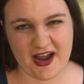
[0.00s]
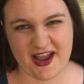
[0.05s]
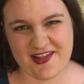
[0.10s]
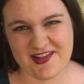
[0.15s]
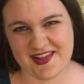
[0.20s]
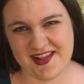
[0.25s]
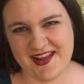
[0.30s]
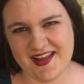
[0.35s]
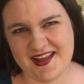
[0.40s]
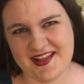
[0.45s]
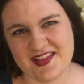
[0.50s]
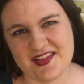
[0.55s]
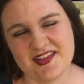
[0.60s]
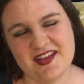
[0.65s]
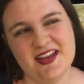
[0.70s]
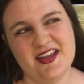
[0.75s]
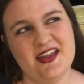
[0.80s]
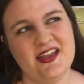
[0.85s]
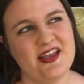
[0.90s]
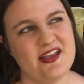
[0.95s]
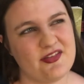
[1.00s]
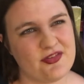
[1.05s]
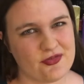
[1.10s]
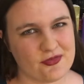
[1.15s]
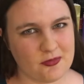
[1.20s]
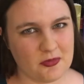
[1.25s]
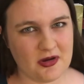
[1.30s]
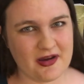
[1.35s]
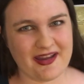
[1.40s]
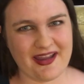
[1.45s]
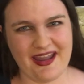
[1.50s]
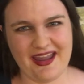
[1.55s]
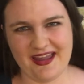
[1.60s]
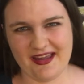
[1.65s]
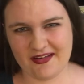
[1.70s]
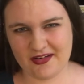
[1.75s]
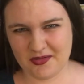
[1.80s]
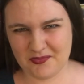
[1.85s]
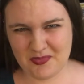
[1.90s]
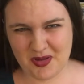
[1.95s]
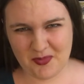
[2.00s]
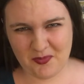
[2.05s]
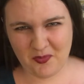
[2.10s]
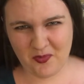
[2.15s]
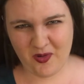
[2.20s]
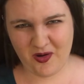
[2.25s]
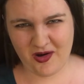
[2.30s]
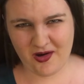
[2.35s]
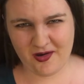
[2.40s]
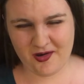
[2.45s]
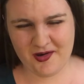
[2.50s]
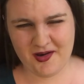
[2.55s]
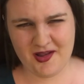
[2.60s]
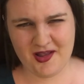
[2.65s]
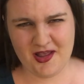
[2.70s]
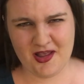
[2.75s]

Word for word: I say it's historic and a memoir